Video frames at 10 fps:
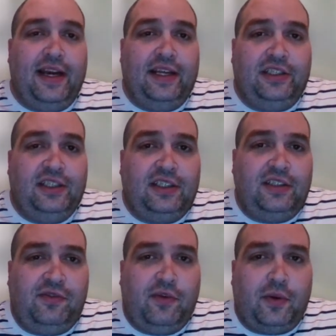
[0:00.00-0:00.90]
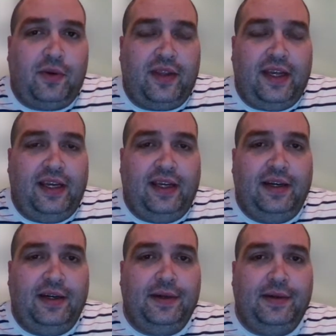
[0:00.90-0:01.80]
edges for the
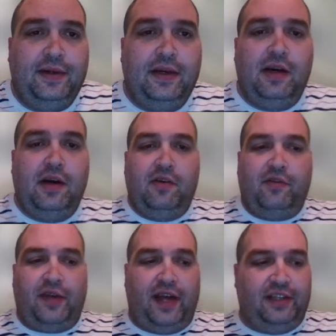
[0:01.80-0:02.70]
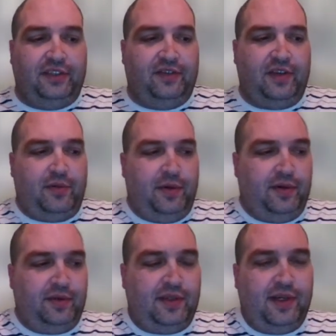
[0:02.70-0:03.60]
edge of the
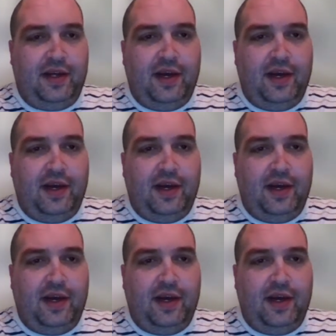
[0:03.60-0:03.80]
quilt.